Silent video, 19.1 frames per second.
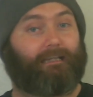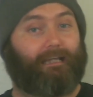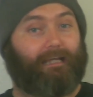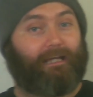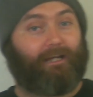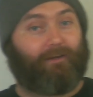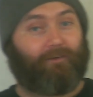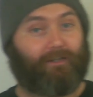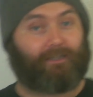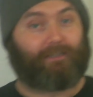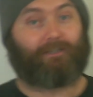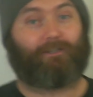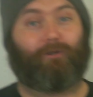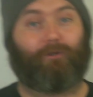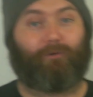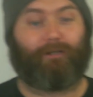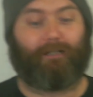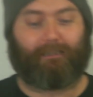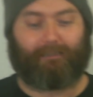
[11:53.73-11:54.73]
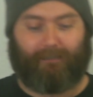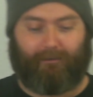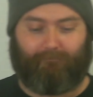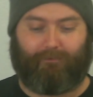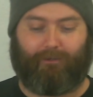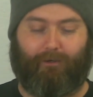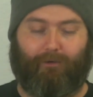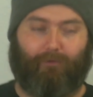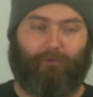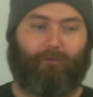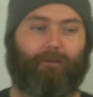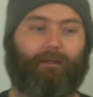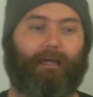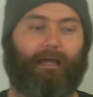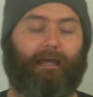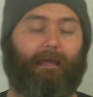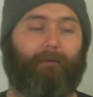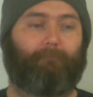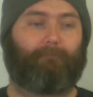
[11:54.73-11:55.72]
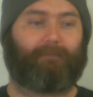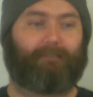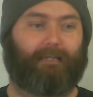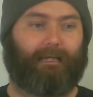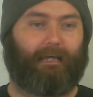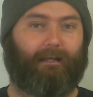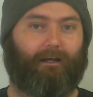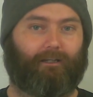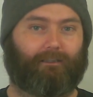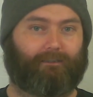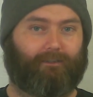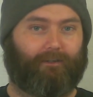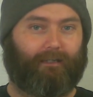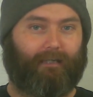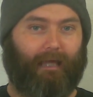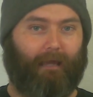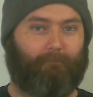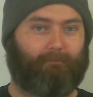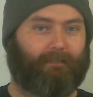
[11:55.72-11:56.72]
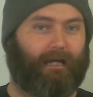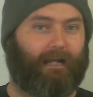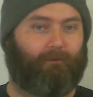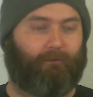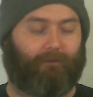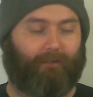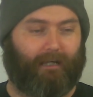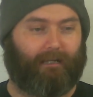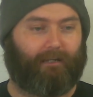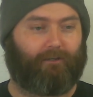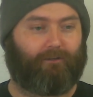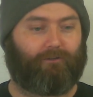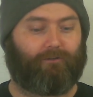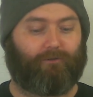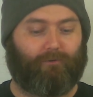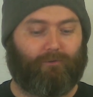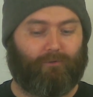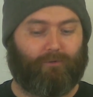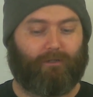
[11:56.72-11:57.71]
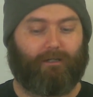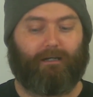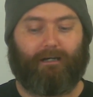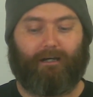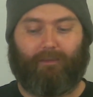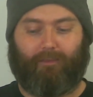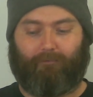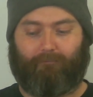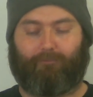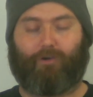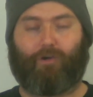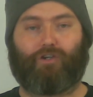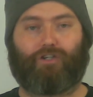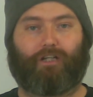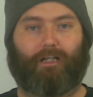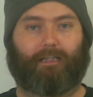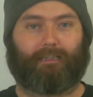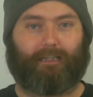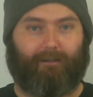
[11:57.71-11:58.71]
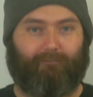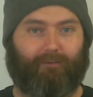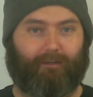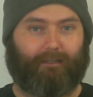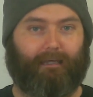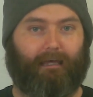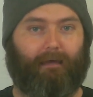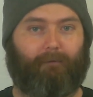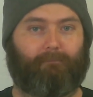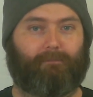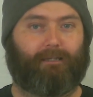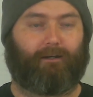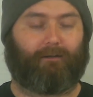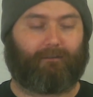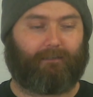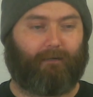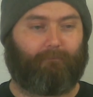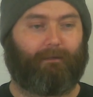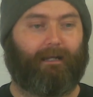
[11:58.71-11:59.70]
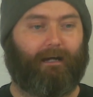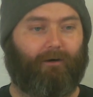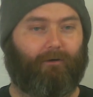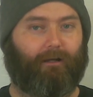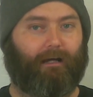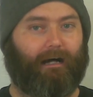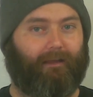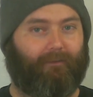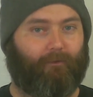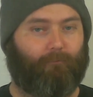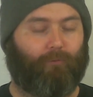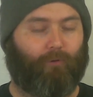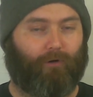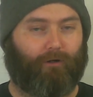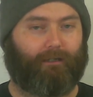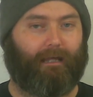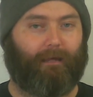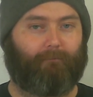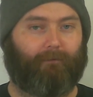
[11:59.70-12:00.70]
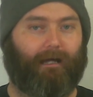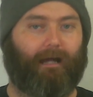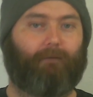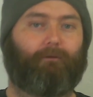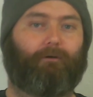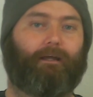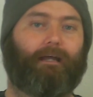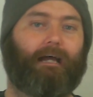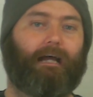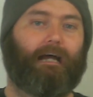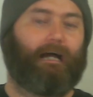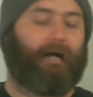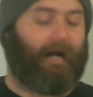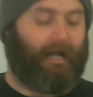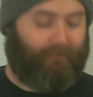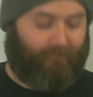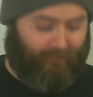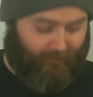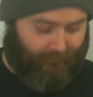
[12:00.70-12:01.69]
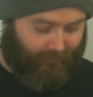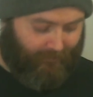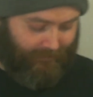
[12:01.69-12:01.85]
hear the stories of the old games and also the games kind of related to the versions of the games that are coming out on the board game library. I think this